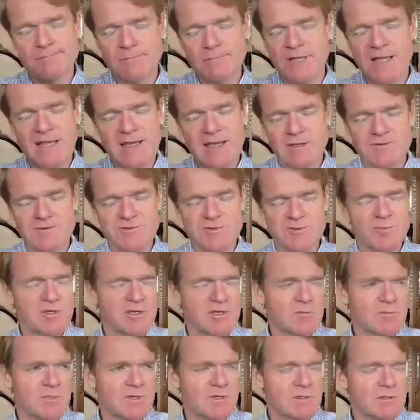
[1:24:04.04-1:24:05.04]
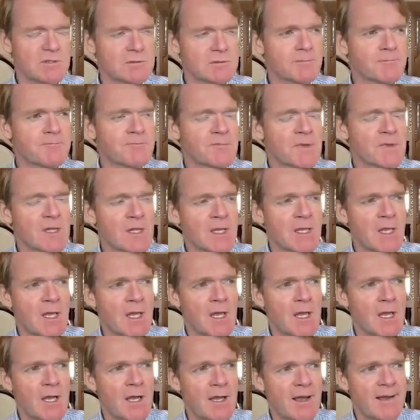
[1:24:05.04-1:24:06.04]
houses being built,
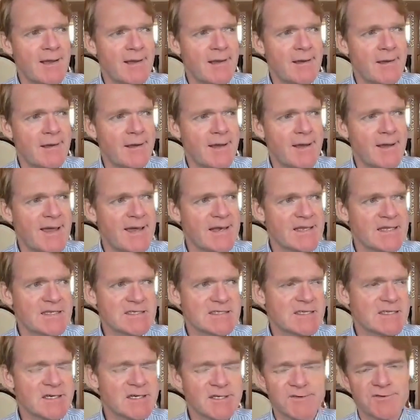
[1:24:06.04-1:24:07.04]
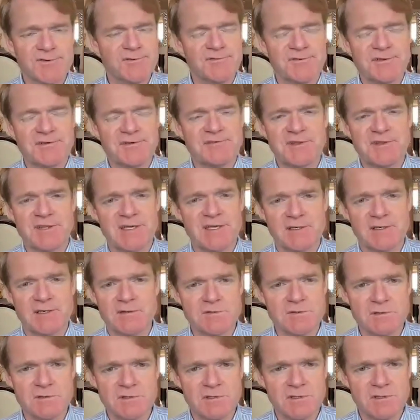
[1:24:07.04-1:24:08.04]
and it's
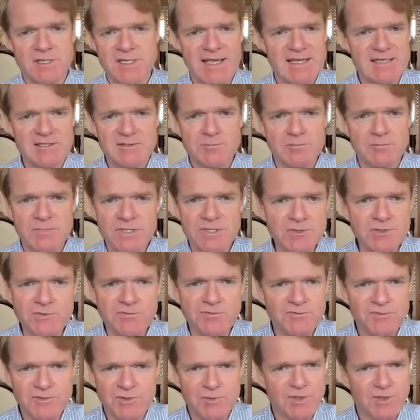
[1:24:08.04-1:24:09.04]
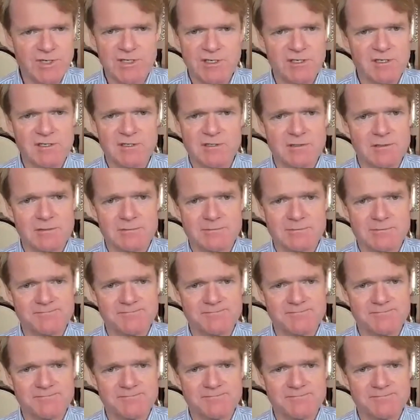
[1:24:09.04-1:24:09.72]
150,000. It hasn't moved for 20 years.